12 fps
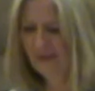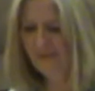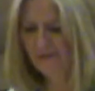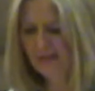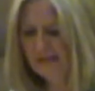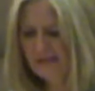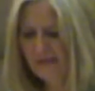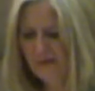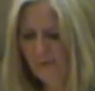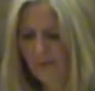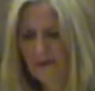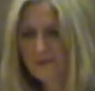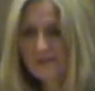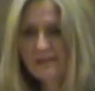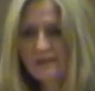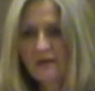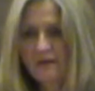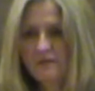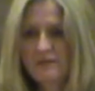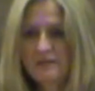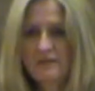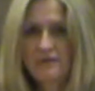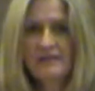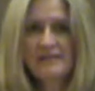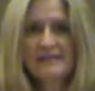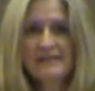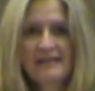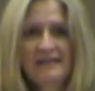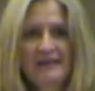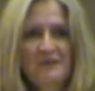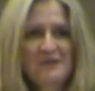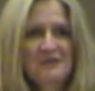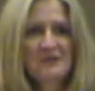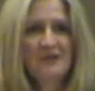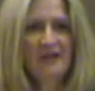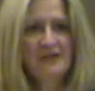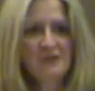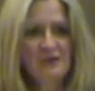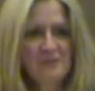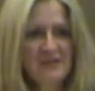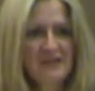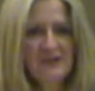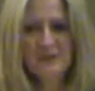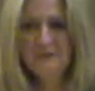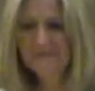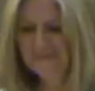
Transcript: event in our Writers and Scholars series. Glad to be here.